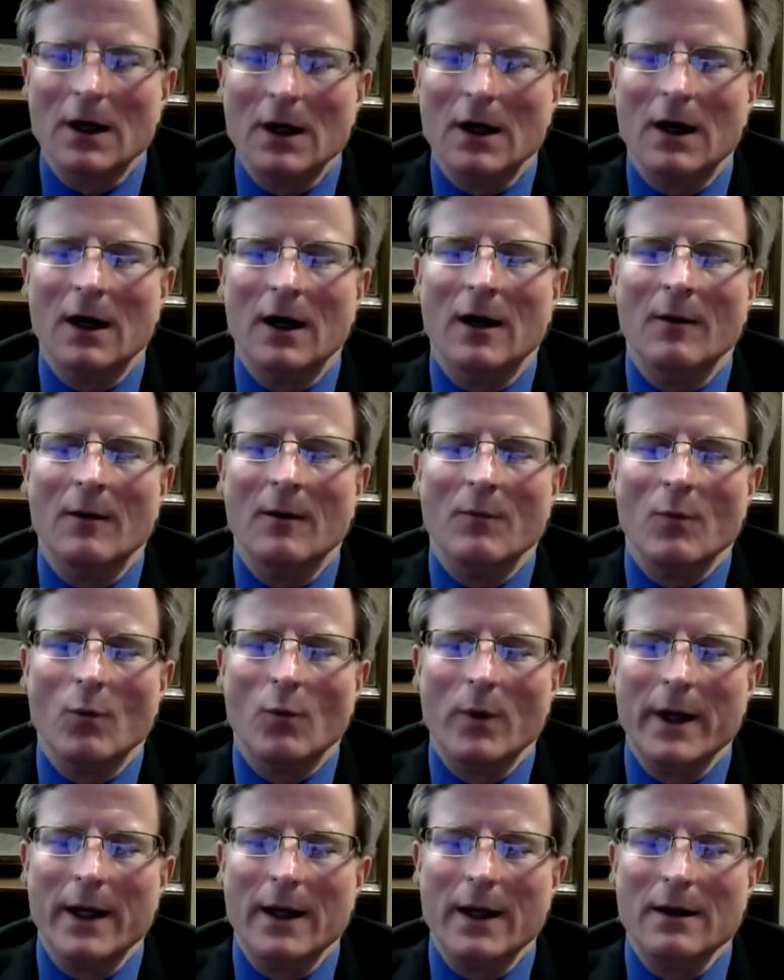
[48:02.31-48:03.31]

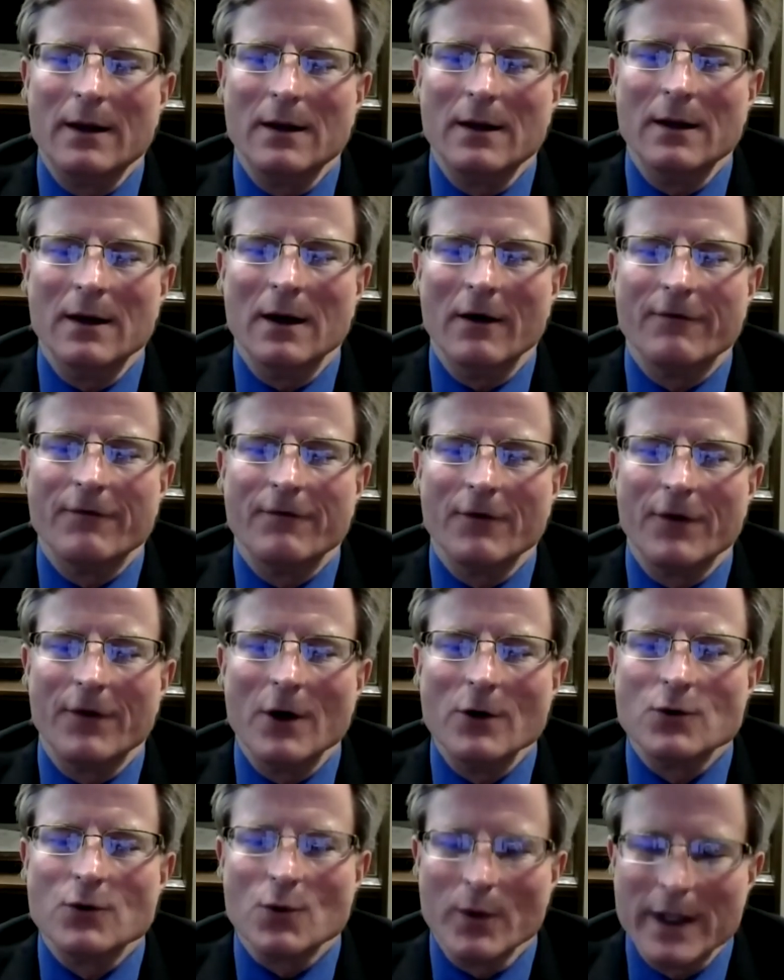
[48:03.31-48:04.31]
for
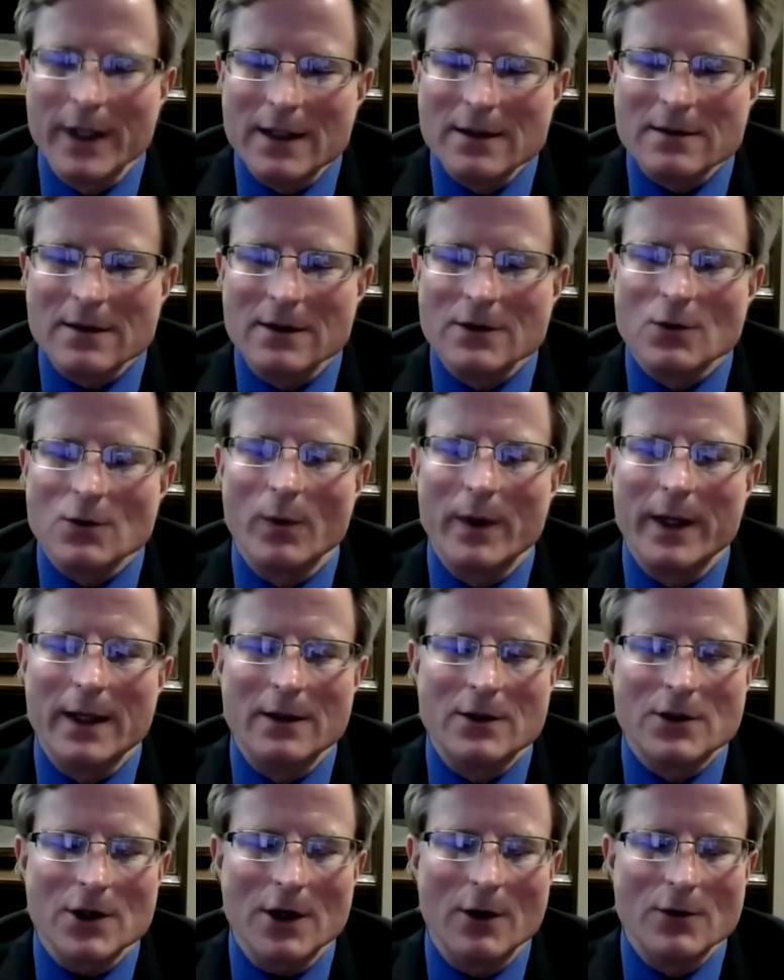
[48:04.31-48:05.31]
those reasons, we
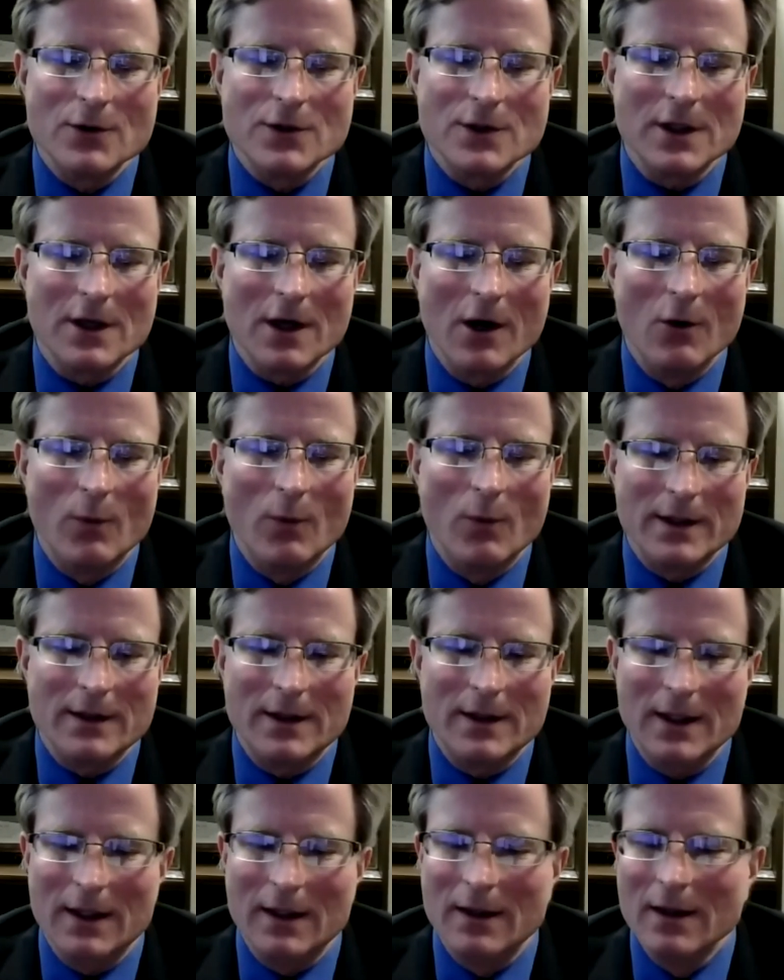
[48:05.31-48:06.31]
chose to go with
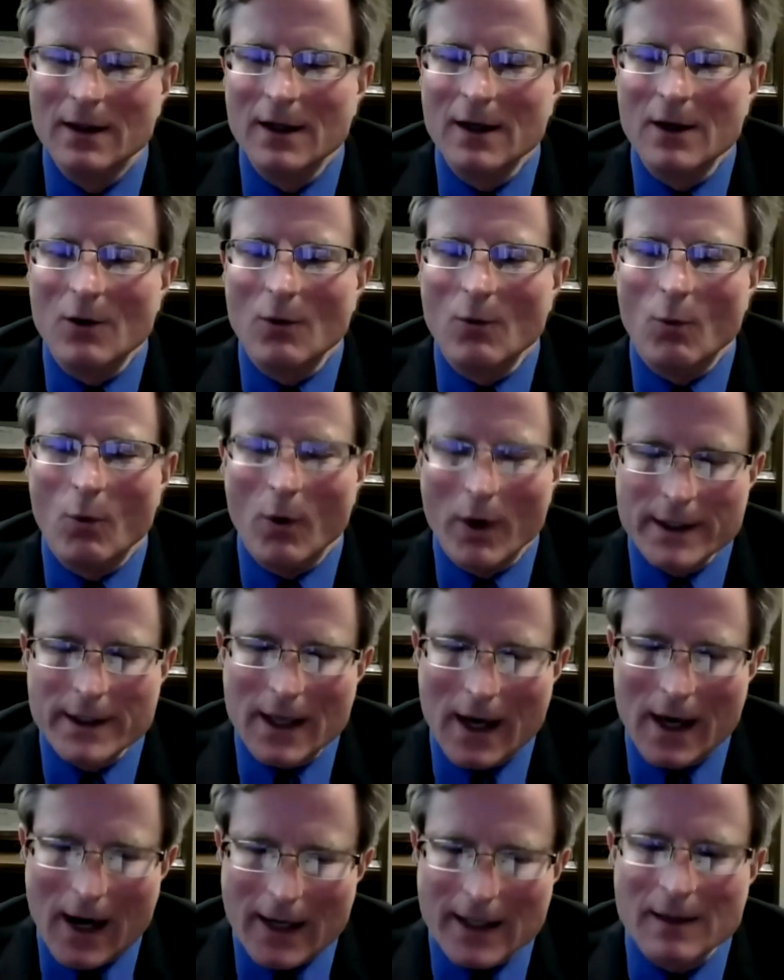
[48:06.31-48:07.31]
the one
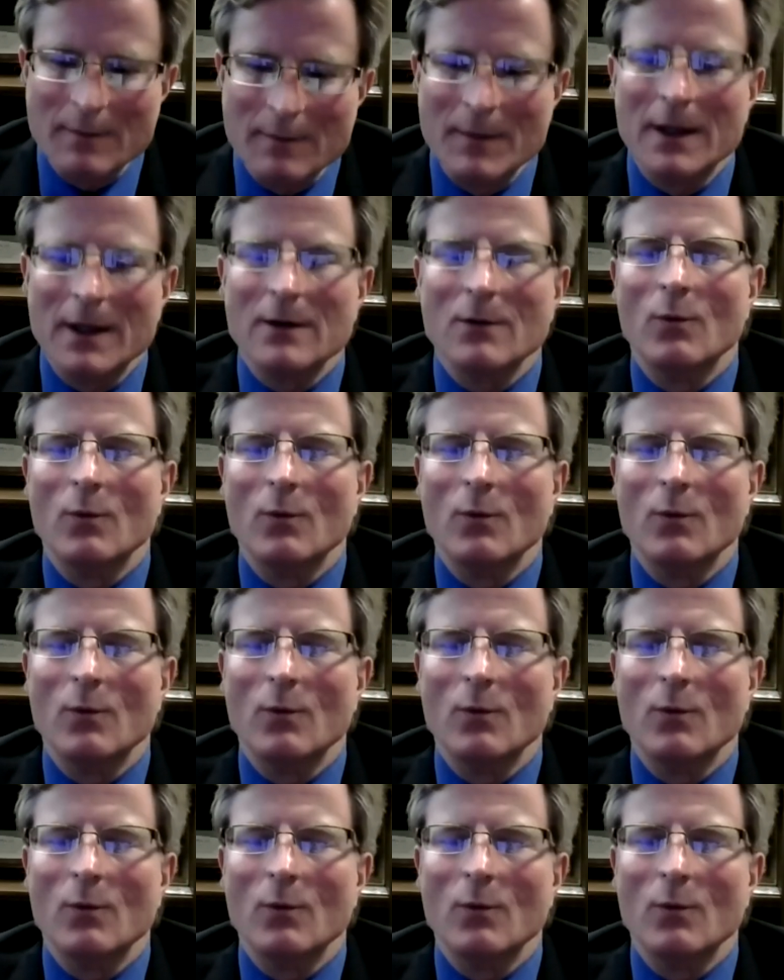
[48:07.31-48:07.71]
document,